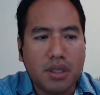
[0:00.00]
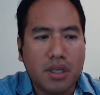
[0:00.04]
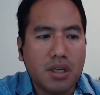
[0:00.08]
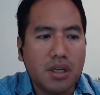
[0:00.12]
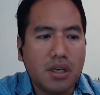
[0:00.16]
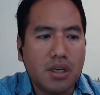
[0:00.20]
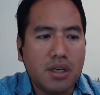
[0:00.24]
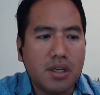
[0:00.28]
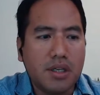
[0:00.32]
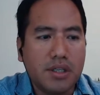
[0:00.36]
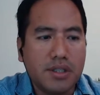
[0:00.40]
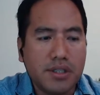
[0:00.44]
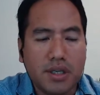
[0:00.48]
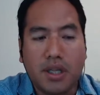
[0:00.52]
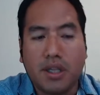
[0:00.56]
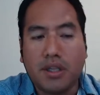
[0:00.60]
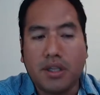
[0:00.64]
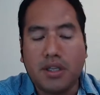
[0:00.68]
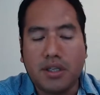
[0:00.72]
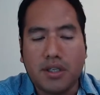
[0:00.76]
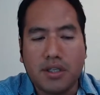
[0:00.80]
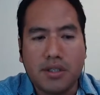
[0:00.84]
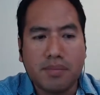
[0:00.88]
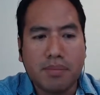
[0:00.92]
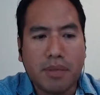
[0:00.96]
in English
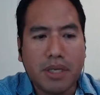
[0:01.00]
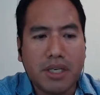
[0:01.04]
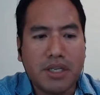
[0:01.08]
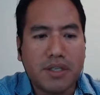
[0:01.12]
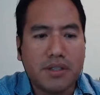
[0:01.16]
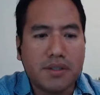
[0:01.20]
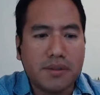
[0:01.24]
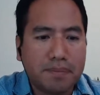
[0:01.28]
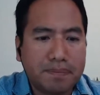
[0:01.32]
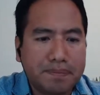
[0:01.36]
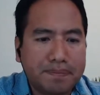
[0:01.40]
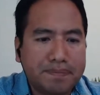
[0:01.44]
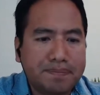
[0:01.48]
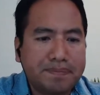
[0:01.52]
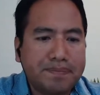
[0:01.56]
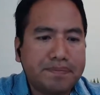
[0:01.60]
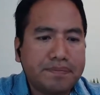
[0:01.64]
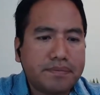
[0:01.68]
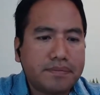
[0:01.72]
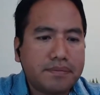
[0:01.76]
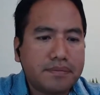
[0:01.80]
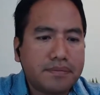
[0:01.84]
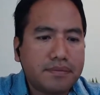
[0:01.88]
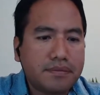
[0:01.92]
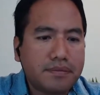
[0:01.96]
and in Spanish.
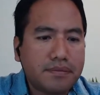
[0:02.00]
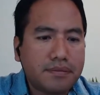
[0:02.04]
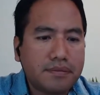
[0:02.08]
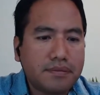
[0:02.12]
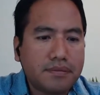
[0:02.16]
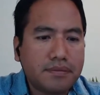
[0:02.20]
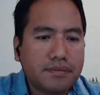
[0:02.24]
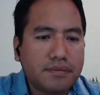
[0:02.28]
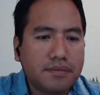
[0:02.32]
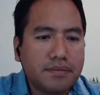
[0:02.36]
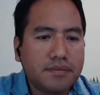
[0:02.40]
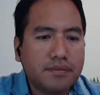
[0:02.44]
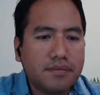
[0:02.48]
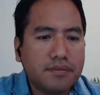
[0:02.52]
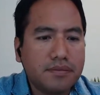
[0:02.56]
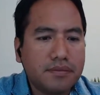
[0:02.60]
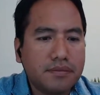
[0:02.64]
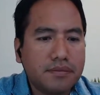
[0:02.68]
And we